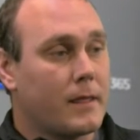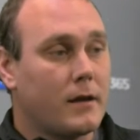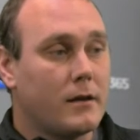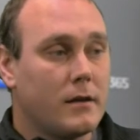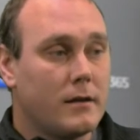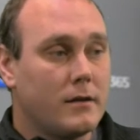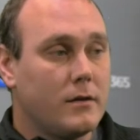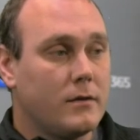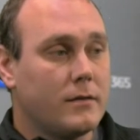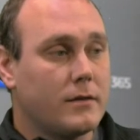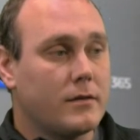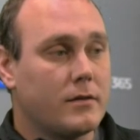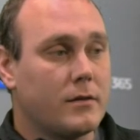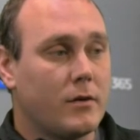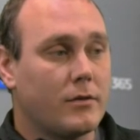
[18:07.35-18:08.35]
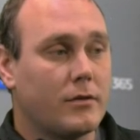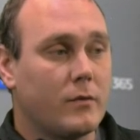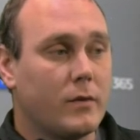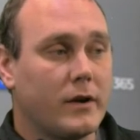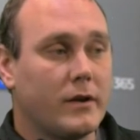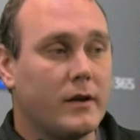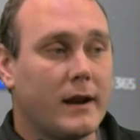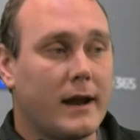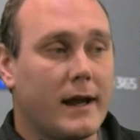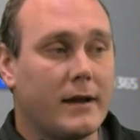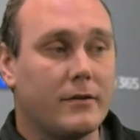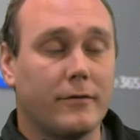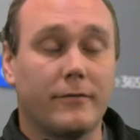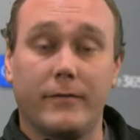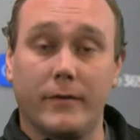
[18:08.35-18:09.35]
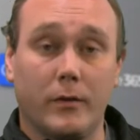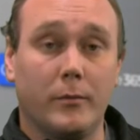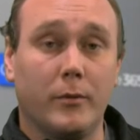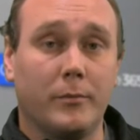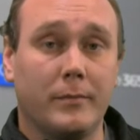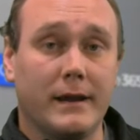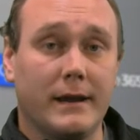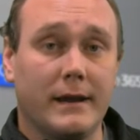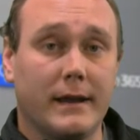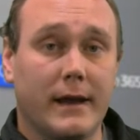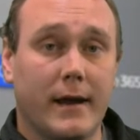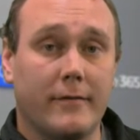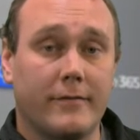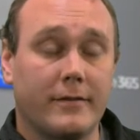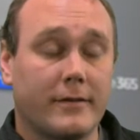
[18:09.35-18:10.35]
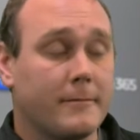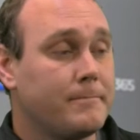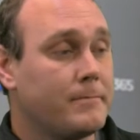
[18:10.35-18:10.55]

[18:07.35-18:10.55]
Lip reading: And this is also where you can add your fillable PDFs.